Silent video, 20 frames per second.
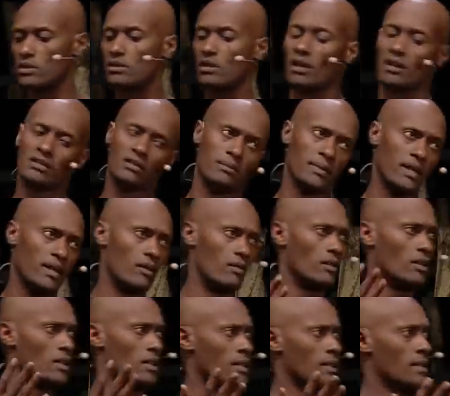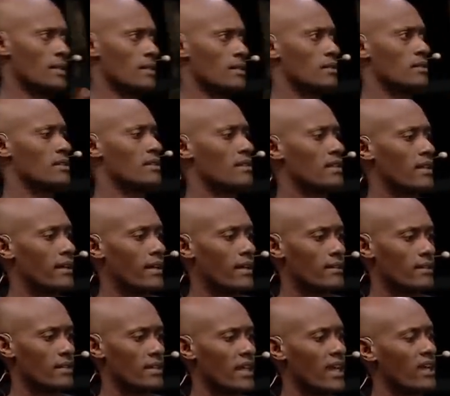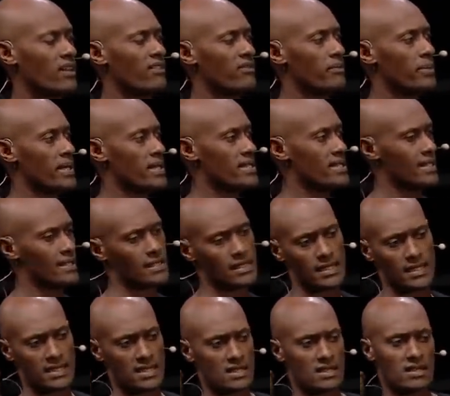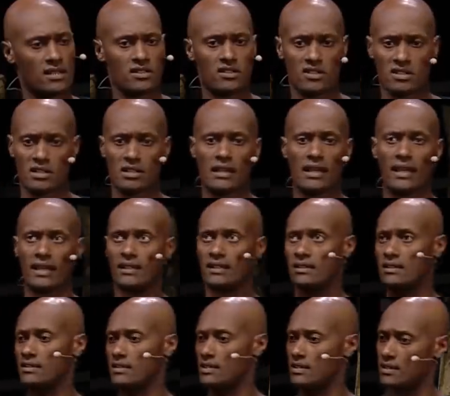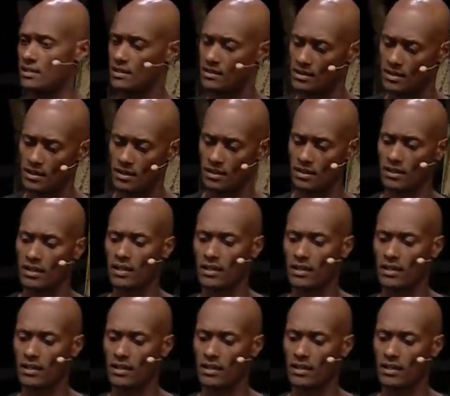talks about the, la the lack of basic needs such as lights and, uh,